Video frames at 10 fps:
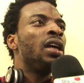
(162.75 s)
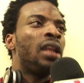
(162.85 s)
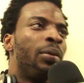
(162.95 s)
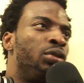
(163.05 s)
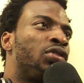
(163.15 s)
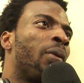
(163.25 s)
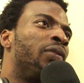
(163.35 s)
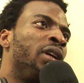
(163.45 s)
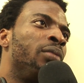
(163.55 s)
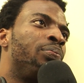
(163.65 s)
Let me use some of
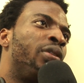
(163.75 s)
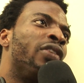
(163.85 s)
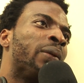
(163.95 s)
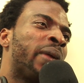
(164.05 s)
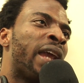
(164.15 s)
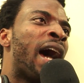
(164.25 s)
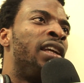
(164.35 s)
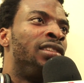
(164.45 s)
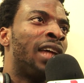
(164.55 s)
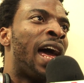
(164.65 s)
the proverbs and
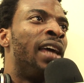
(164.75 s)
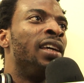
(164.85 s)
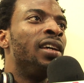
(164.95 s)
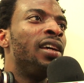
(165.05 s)
adage that I